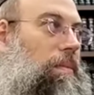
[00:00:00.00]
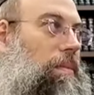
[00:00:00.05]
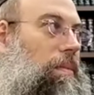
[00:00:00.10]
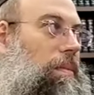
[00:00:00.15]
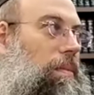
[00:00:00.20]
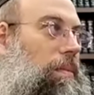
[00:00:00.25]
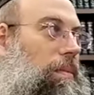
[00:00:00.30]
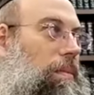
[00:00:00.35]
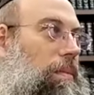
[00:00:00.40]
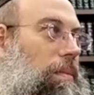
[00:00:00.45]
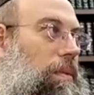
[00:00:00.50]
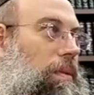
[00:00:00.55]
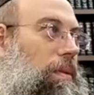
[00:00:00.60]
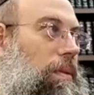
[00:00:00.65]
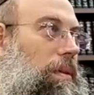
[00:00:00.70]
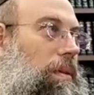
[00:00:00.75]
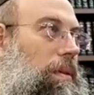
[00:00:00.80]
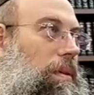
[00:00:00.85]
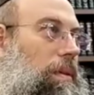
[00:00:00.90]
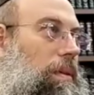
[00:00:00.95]

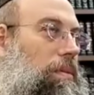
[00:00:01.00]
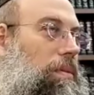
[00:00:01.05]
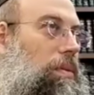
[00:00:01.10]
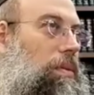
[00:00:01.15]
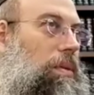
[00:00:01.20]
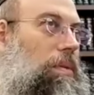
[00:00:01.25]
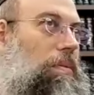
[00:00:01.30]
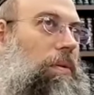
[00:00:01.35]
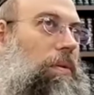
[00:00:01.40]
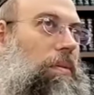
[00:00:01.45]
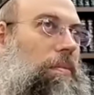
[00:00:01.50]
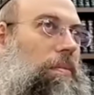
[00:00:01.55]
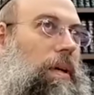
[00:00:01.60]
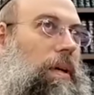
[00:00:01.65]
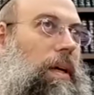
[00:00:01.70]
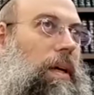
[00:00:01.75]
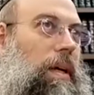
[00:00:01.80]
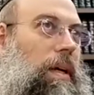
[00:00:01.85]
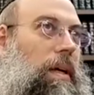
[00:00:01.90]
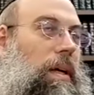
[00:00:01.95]
the rule would
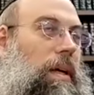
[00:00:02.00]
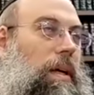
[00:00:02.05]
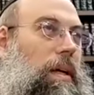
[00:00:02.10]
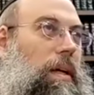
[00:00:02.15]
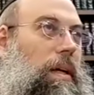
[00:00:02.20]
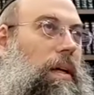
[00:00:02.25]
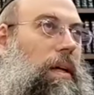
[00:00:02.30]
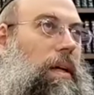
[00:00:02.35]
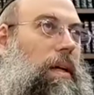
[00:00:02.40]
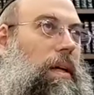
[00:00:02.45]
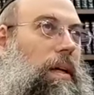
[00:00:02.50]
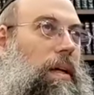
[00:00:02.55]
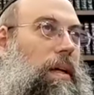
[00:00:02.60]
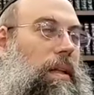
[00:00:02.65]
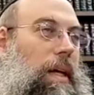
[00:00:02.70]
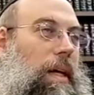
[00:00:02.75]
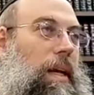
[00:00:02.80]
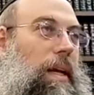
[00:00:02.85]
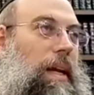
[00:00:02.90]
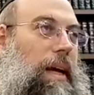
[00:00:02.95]
be
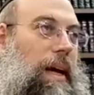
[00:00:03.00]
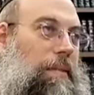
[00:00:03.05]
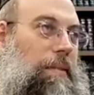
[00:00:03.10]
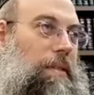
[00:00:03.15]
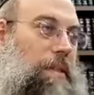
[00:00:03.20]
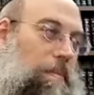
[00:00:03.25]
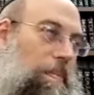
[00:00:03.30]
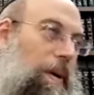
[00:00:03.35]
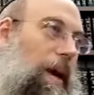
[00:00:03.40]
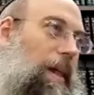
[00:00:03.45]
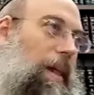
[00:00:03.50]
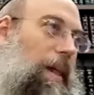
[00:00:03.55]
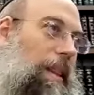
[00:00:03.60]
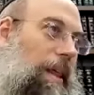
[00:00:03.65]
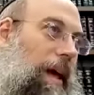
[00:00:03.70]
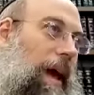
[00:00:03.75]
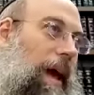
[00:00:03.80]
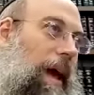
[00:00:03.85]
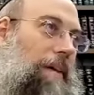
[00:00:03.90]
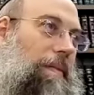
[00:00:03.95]
that he has to pay the
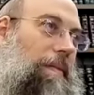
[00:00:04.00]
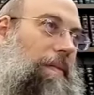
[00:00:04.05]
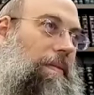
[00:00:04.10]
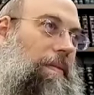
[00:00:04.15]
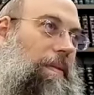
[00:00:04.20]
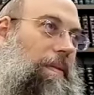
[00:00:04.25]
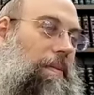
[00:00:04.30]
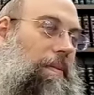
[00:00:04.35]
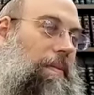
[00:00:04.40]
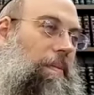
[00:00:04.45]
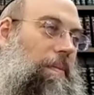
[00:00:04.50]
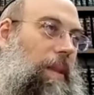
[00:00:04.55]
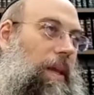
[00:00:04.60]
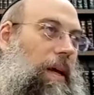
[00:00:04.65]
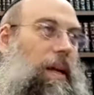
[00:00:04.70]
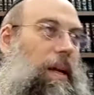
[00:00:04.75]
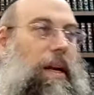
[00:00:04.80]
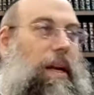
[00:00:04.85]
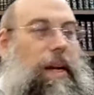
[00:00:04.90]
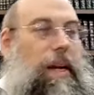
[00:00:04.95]
half,
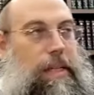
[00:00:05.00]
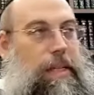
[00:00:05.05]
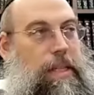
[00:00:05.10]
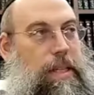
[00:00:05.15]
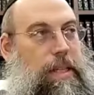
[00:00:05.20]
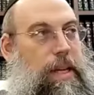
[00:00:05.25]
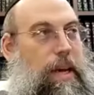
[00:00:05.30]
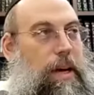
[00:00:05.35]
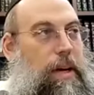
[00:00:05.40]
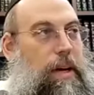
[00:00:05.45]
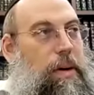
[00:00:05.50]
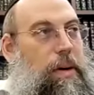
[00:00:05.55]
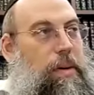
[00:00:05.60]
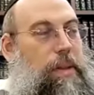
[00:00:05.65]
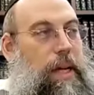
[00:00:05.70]
and then he has to take an oath